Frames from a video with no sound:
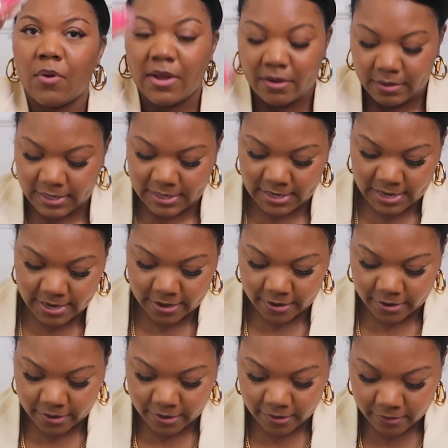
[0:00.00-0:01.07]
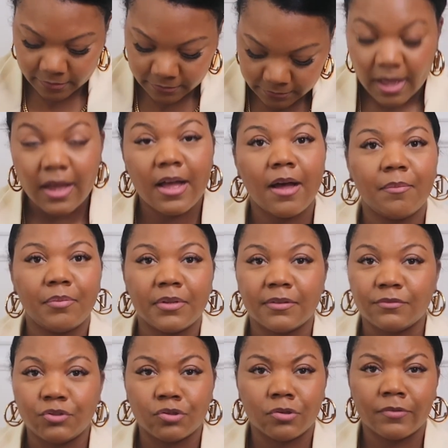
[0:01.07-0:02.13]
oil in here, a couple
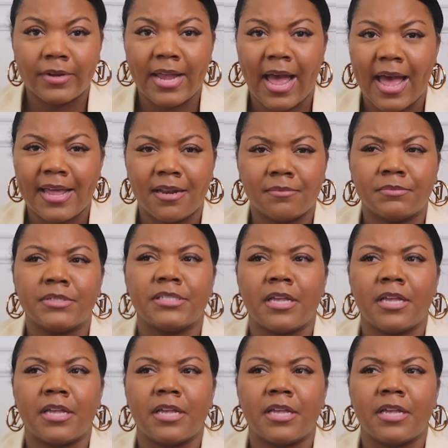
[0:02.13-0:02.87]
of jewelry items.